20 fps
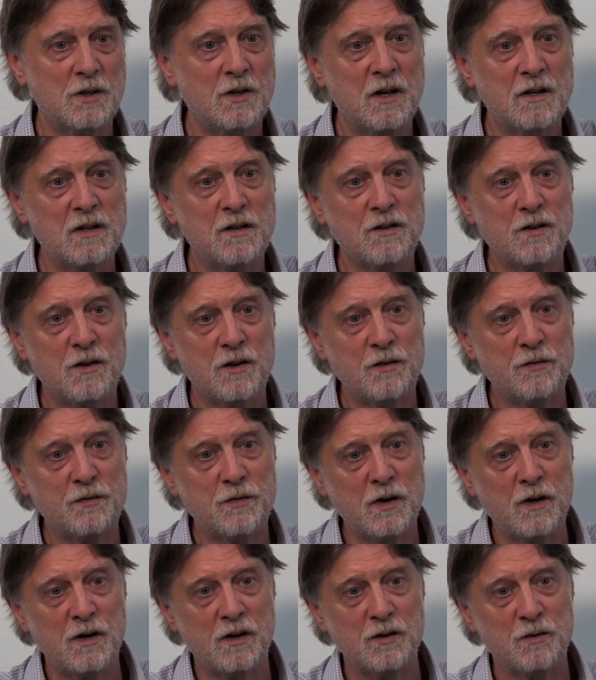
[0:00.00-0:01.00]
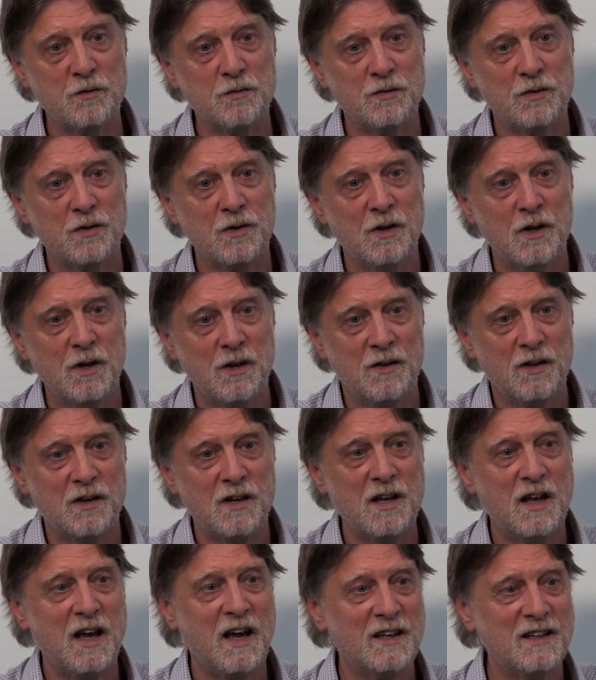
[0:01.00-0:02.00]
in 1935, that
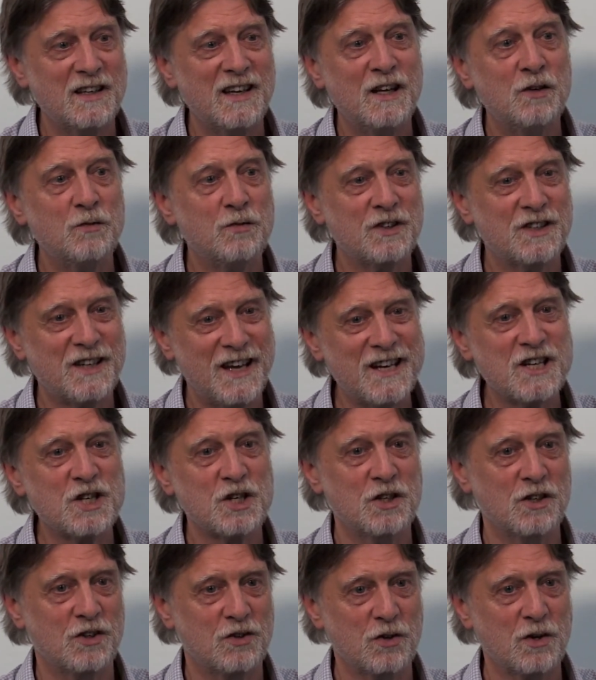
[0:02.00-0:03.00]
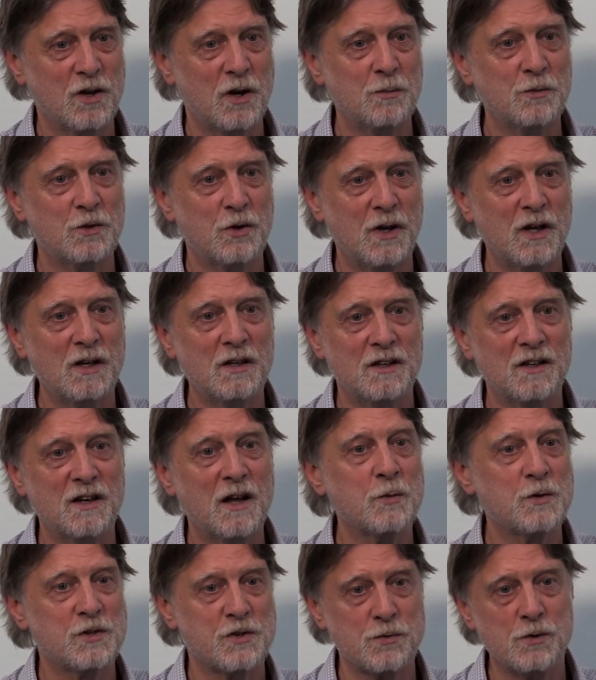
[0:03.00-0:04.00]
he had an invitation to come to England.
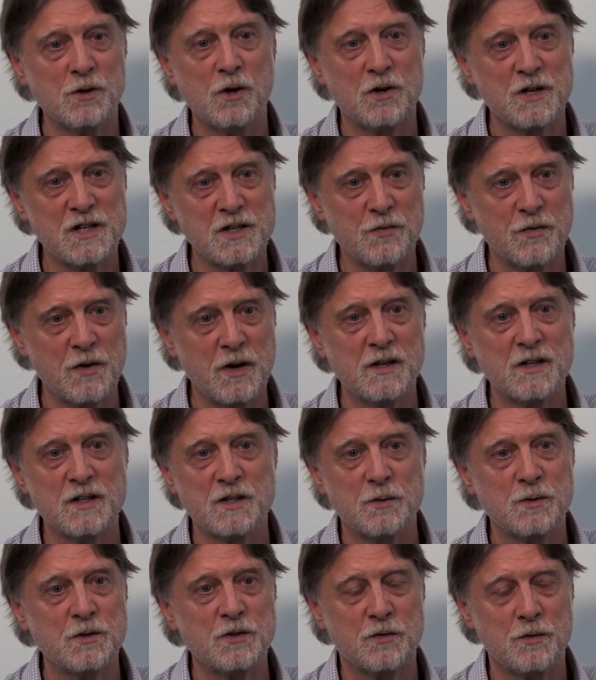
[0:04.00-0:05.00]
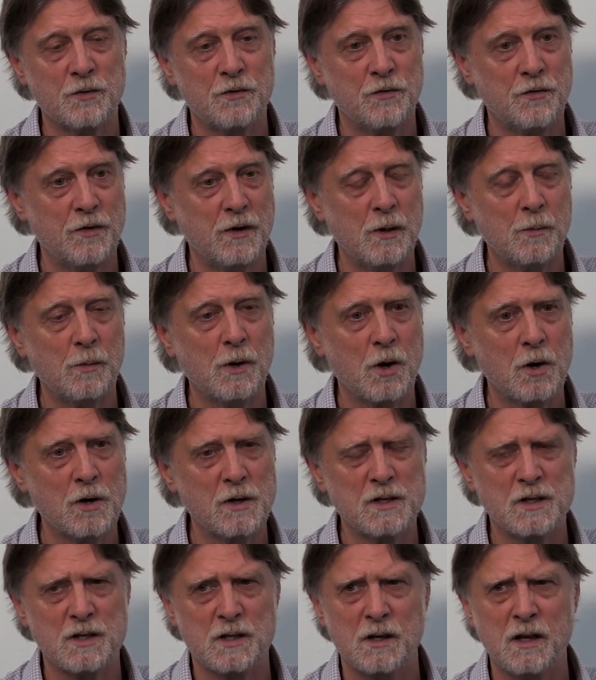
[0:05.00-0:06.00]
That was through Lotte's friends. It was with Philip
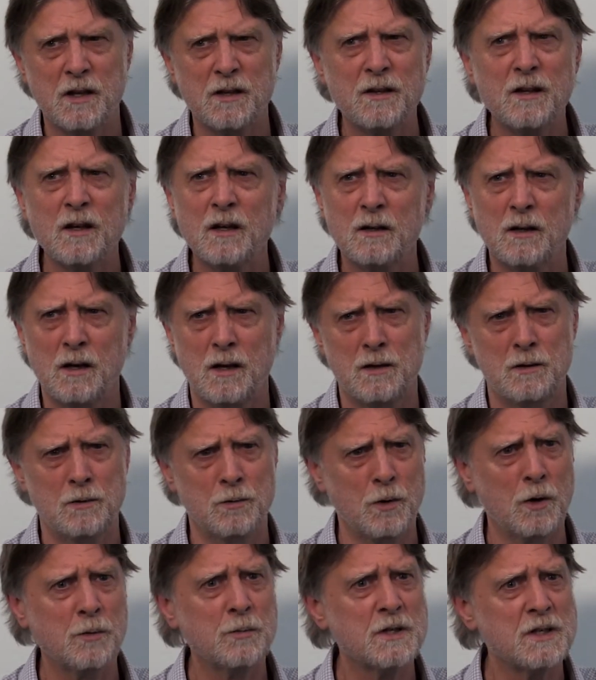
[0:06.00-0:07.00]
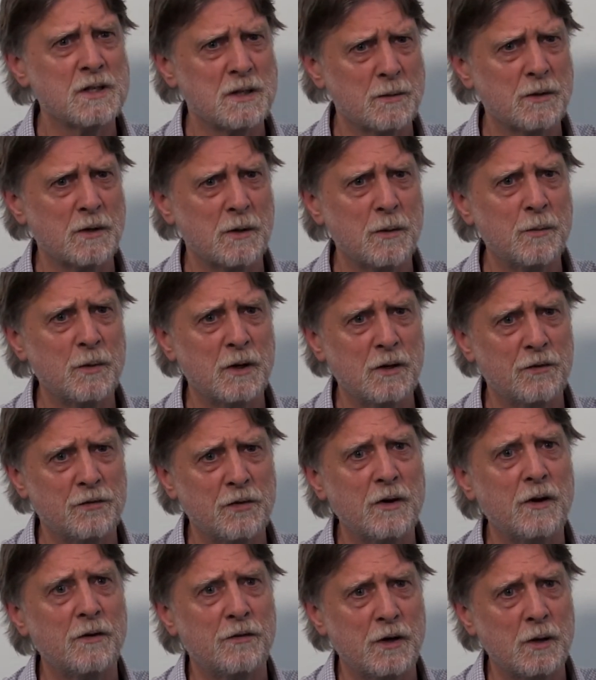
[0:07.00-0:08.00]
Lauritz and I think Lionel Robbins. I mean,
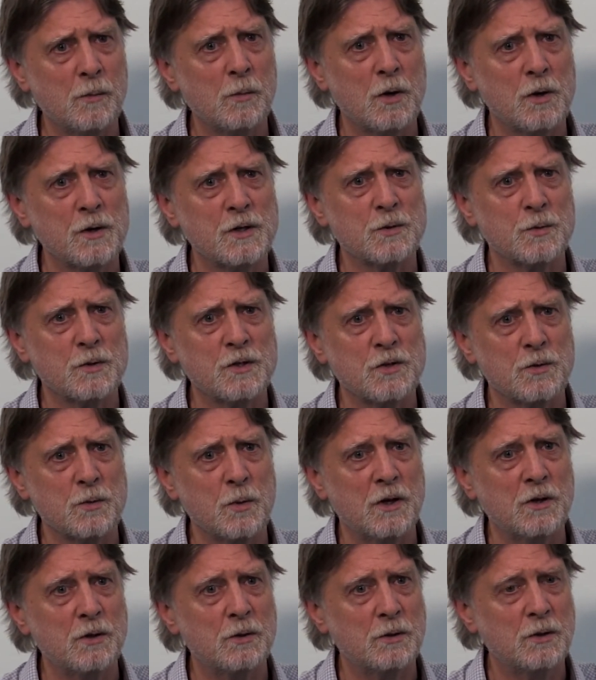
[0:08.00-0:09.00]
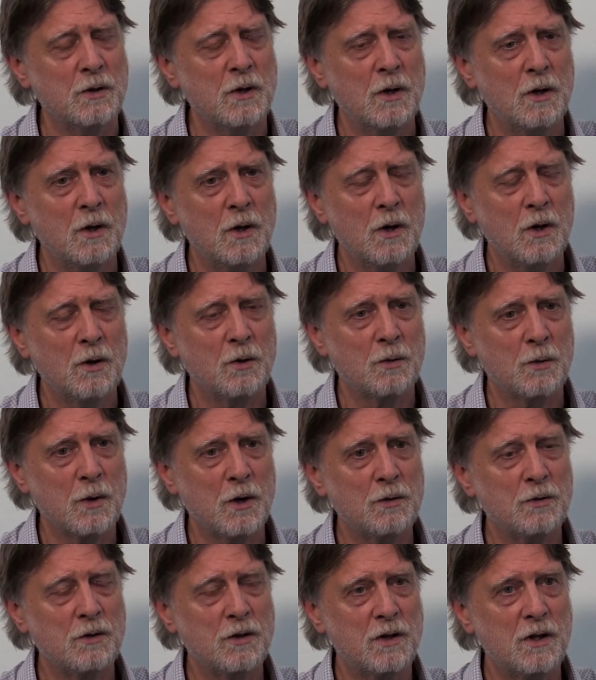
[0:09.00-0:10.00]
Philip Lauritz was the one who
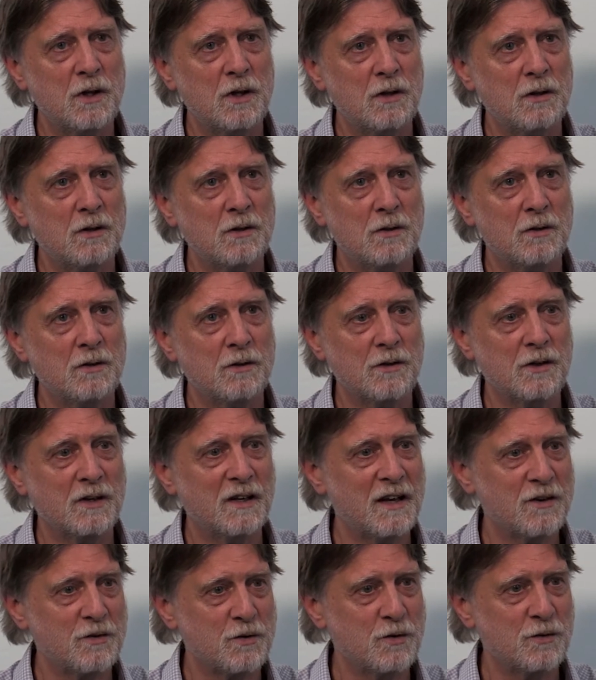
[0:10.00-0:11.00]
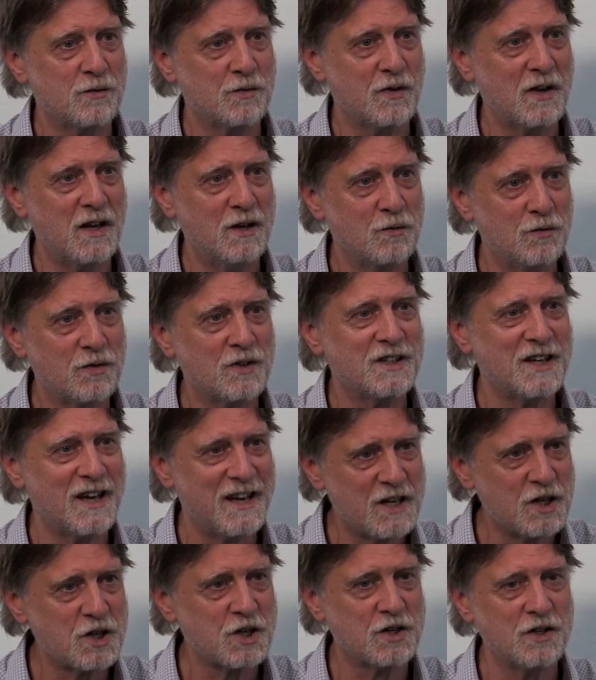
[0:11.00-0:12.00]
wrote the letter of
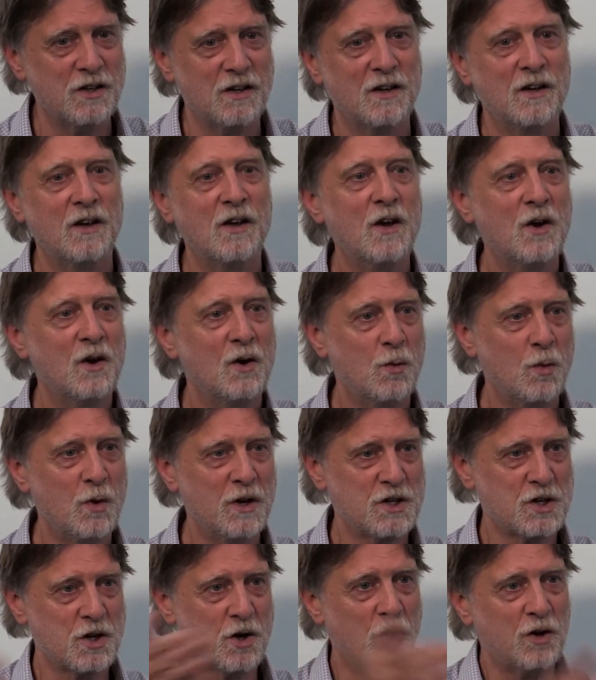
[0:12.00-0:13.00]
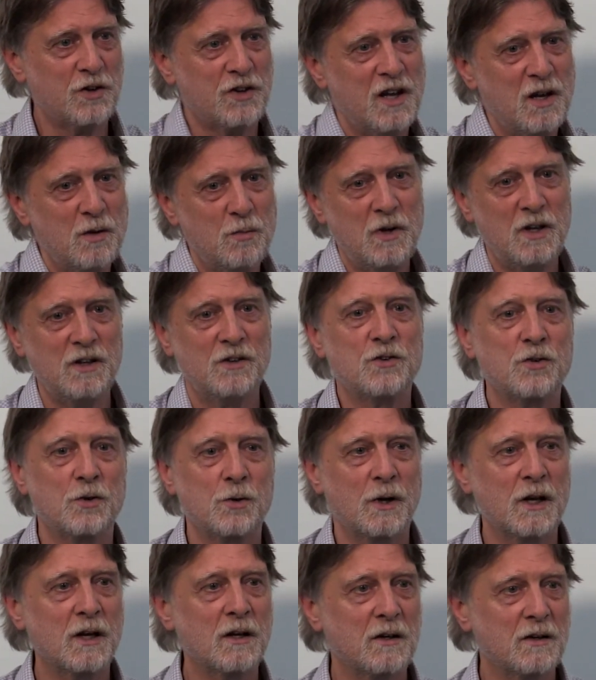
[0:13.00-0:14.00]
invitation which got him
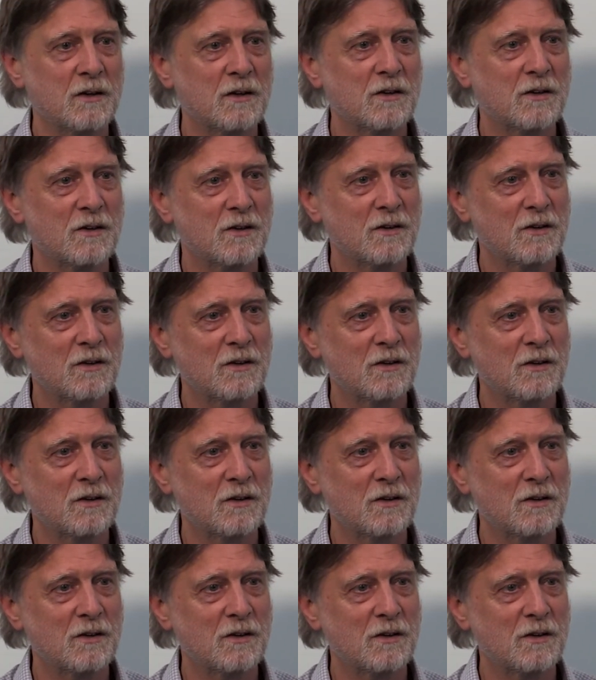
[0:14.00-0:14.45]
into England.